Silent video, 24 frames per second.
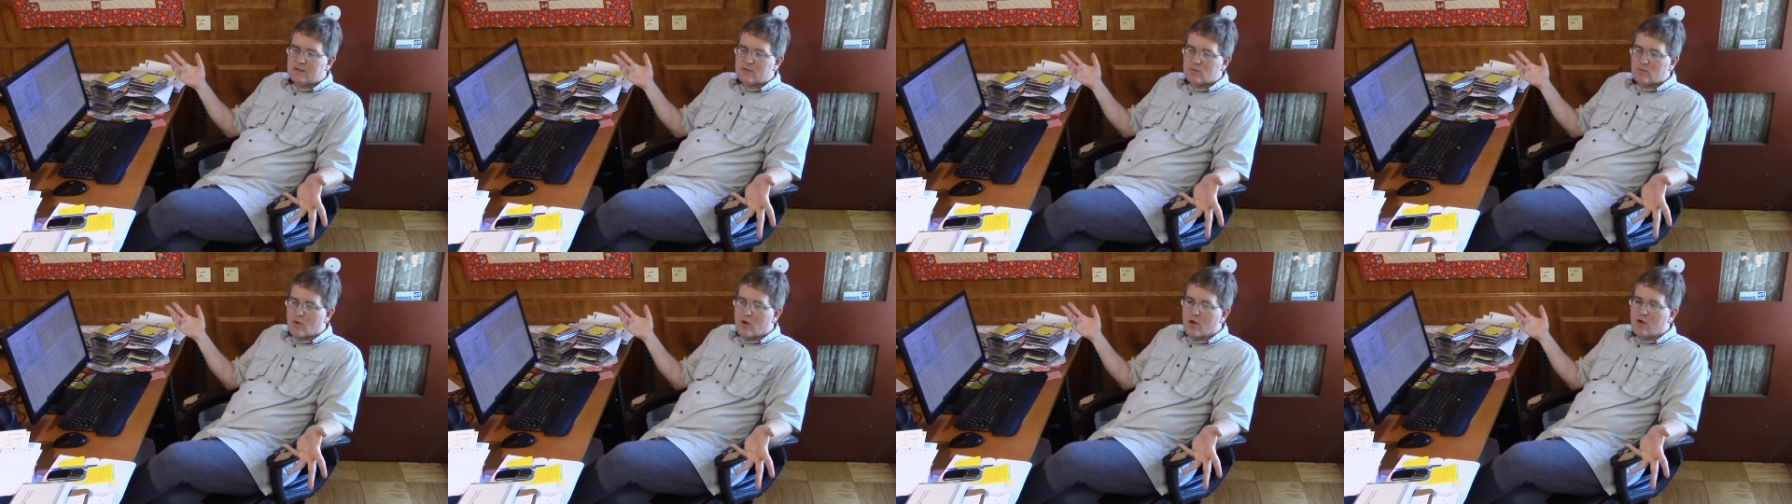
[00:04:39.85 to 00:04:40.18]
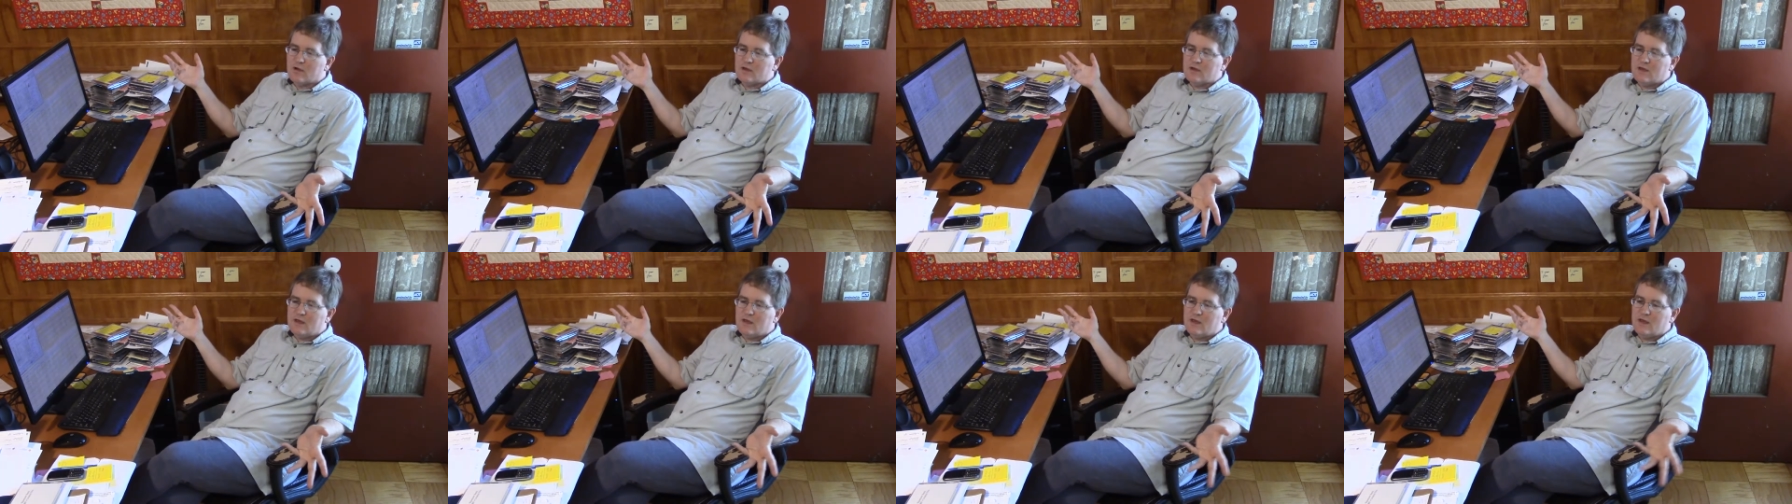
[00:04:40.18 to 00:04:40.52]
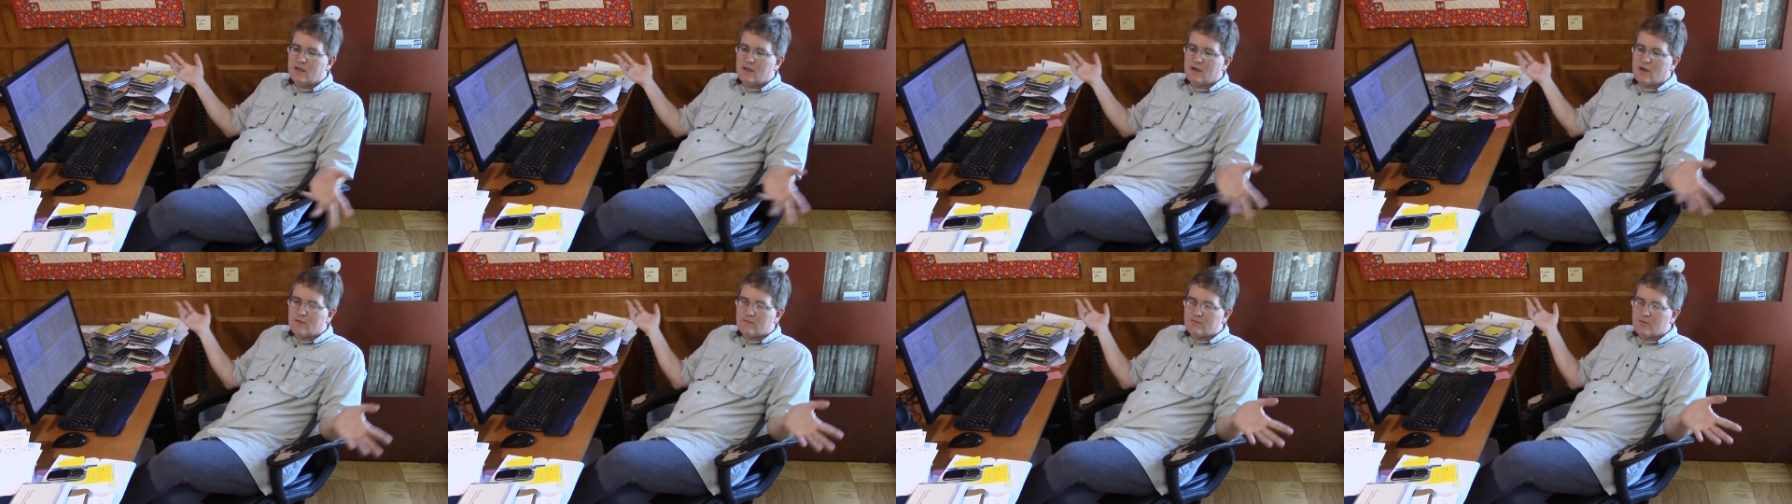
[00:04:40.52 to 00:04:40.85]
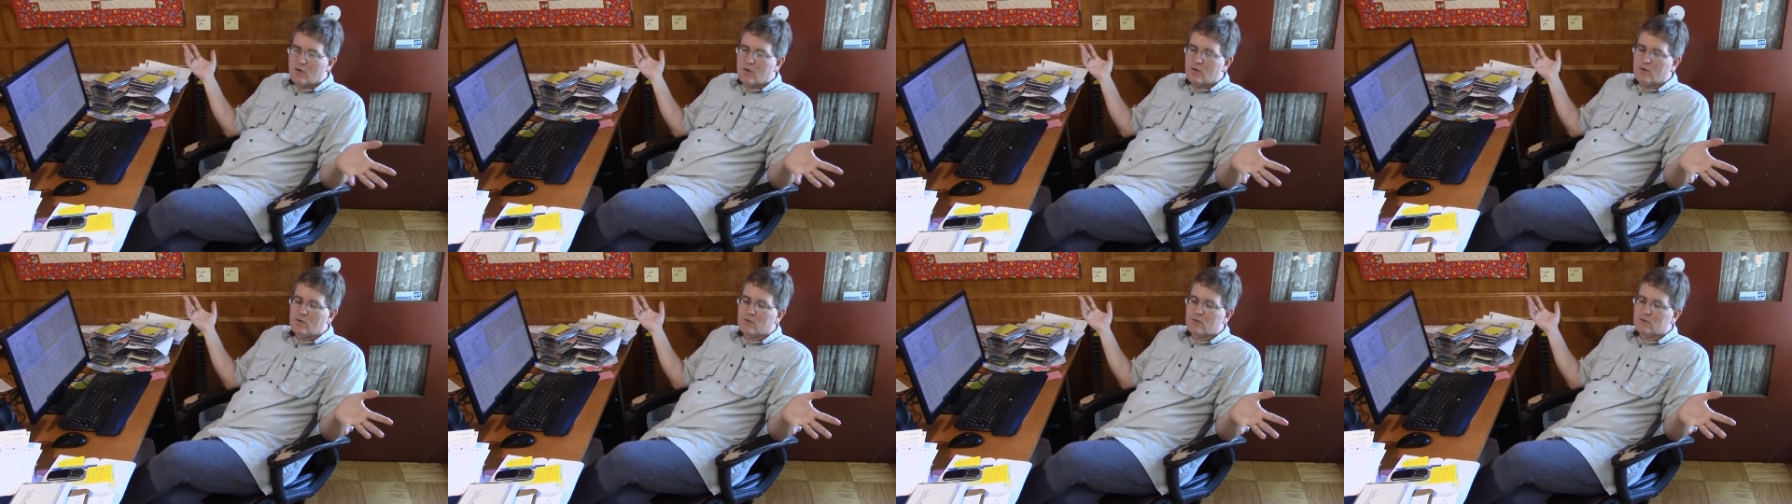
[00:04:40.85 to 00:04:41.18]
the wrong key on
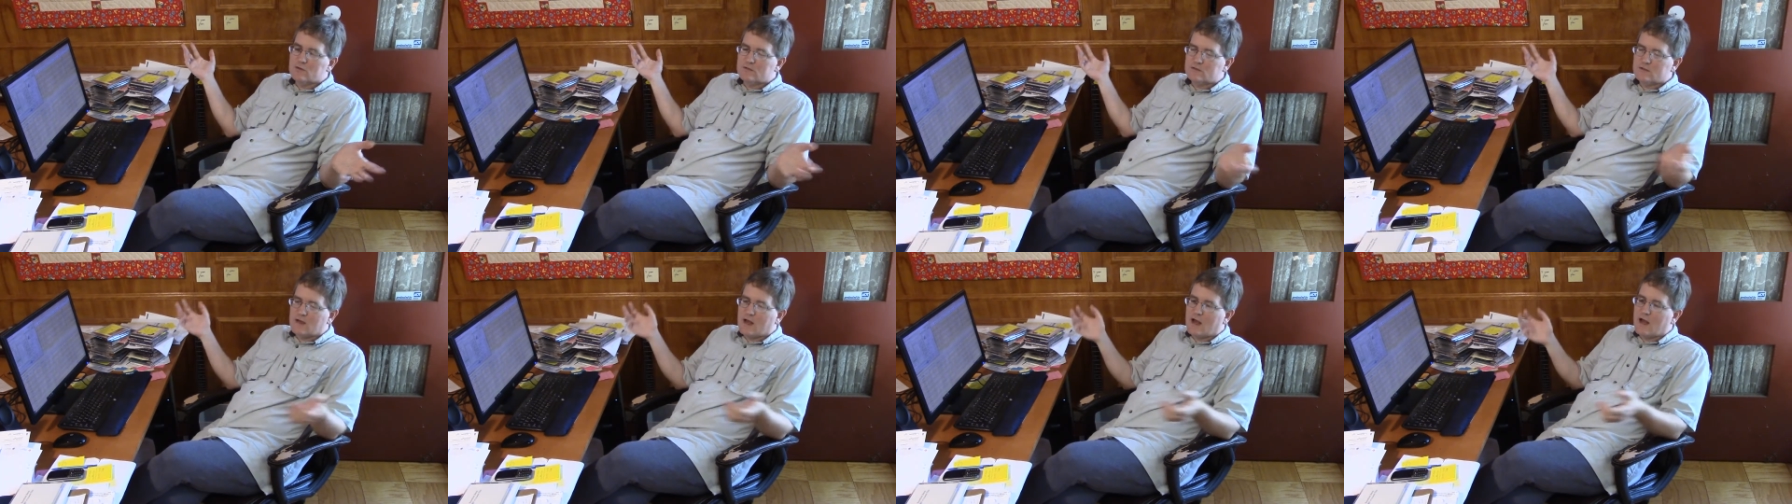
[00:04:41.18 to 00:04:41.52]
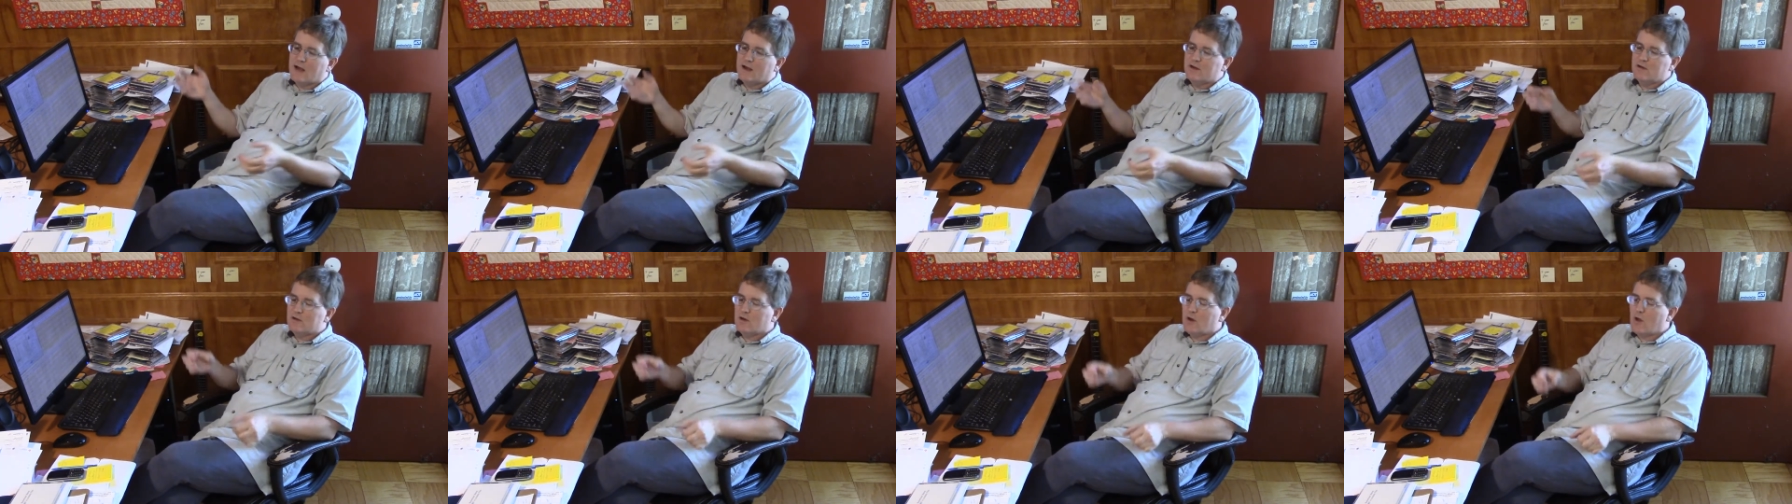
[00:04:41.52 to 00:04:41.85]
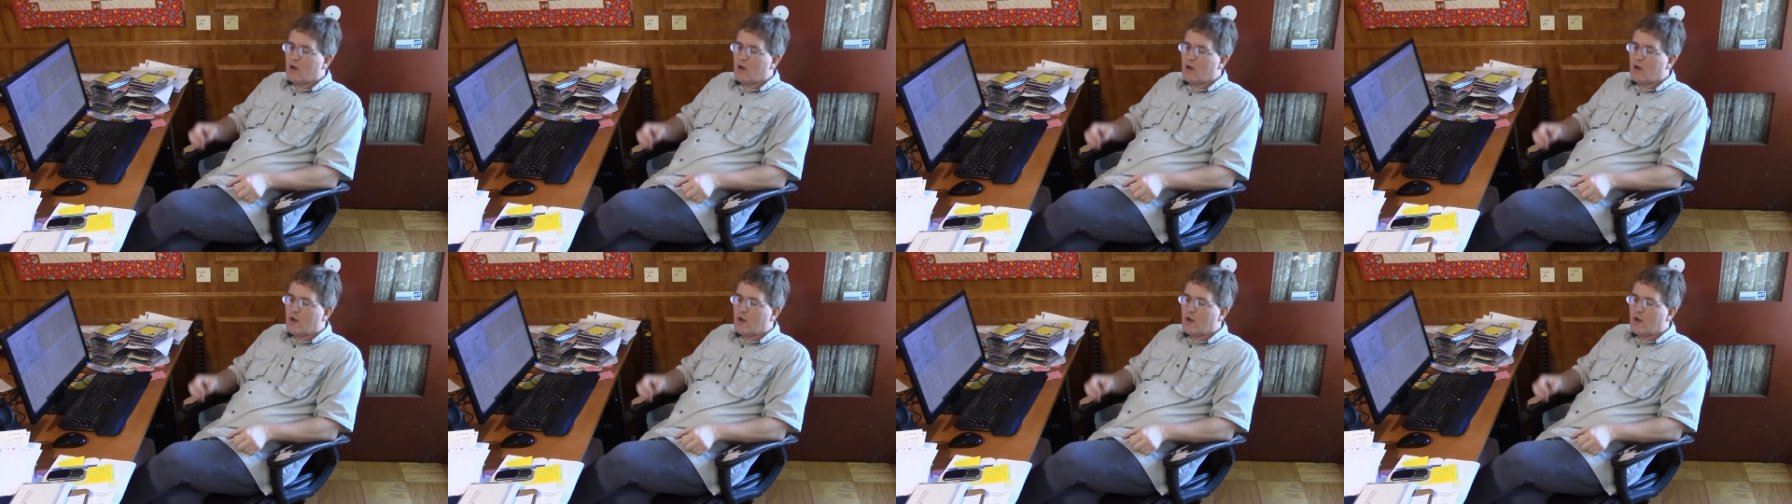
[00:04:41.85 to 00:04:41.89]
vocals, and I don't